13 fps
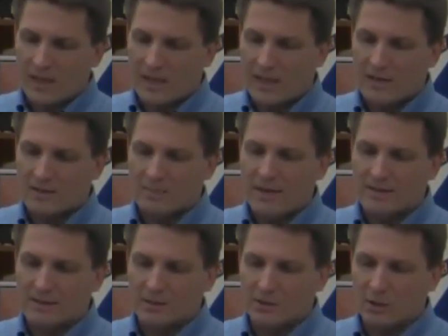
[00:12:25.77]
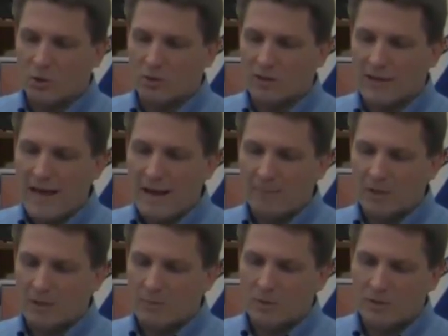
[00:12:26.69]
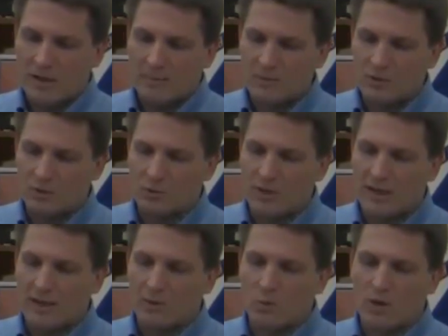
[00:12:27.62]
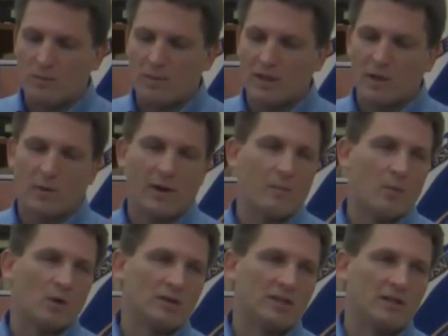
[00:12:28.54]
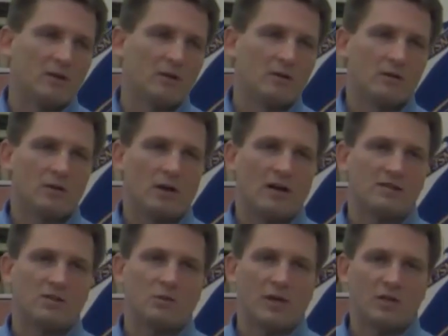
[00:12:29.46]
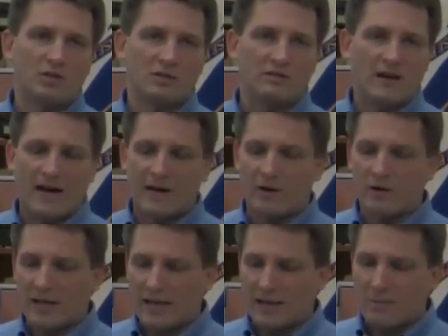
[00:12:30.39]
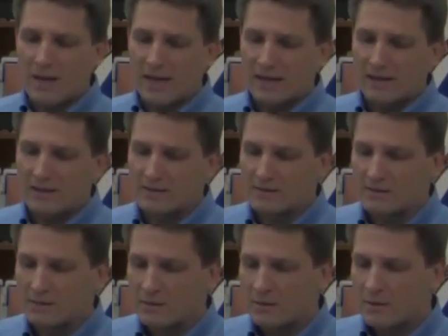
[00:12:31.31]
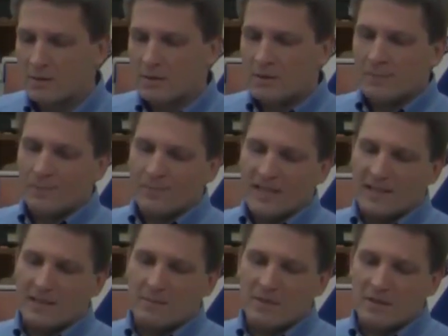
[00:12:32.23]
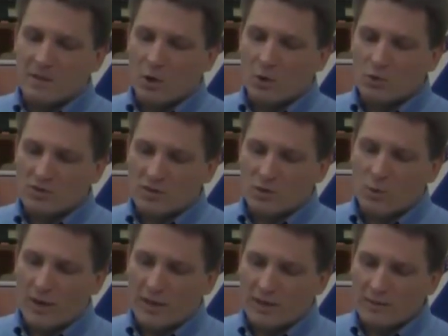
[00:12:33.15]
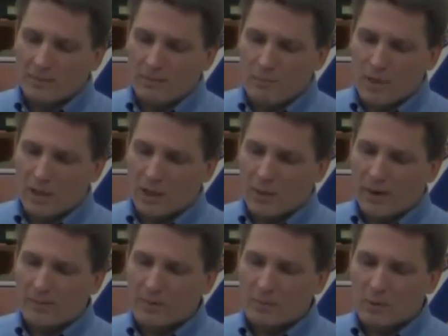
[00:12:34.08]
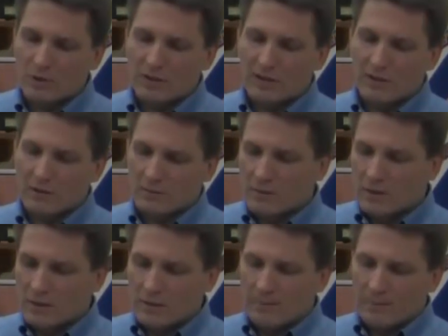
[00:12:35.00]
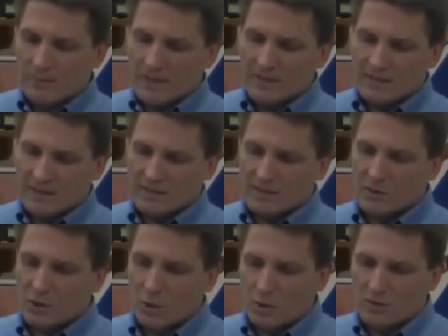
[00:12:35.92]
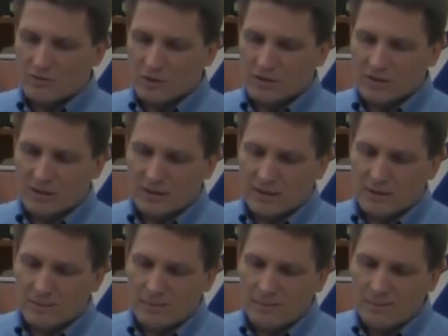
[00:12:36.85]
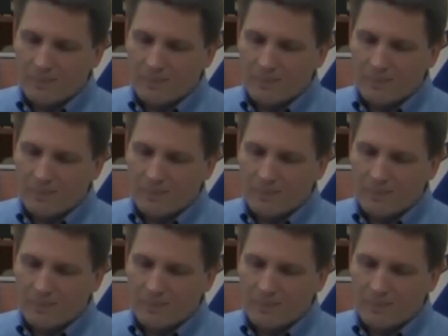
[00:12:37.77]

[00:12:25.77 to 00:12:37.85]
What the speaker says: And it's basically only applicable up to a 1 milligram per liter concentration of iron and manganese. They limit the dose to 20 milligrams per liter, 60 total for silica.